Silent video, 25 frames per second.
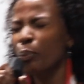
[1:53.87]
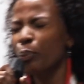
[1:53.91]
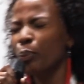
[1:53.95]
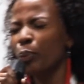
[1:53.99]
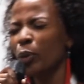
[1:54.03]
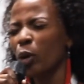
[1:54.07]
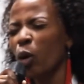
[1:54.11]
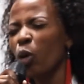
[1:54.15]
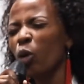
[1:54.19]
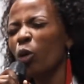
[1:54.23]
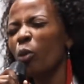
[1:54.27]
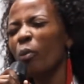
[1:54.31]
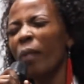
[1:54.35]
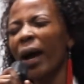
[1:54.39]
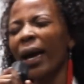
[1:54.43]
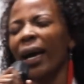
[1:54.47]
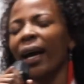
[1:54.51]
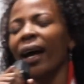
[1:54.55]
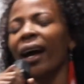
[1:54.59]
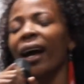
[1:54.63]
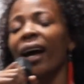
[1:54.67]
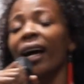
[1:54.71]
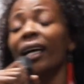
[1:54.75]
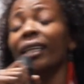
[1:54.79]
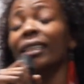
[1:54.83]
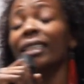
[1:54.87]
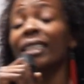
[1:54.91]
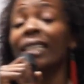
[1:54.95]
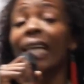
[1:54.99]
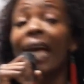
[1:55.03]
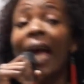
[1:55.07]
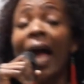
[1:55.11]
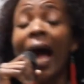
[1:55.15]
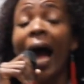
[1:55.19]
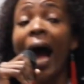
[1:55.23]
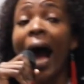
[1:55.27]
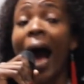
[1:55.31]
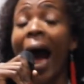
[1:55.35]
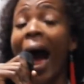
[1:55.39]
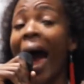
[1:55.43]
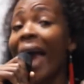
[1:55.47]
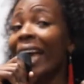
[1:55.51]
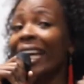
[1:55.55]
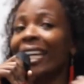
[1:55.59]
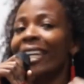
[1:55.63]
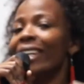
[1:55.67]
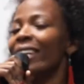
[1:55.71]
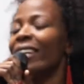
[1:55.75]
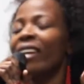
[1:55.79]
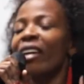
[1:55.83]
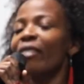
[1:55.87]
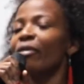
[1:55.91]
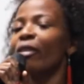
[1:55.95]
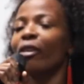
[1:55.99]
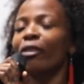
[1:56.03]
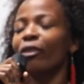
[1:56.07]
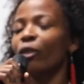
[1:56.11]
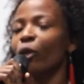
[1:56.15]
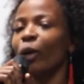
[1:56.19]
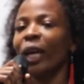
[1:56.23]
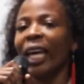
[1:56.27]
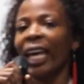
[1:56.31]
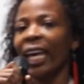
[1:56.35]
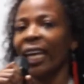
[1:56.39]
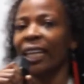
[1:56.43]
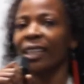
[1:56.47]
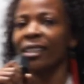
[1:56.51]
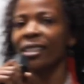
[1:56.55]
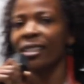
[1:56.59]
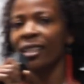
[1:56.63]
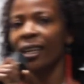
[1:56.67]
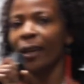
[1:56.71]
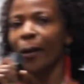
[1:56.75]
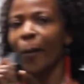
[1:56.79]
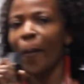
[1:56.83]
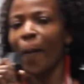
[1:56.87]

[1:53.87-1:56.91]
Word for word: broke my heart, I never forget.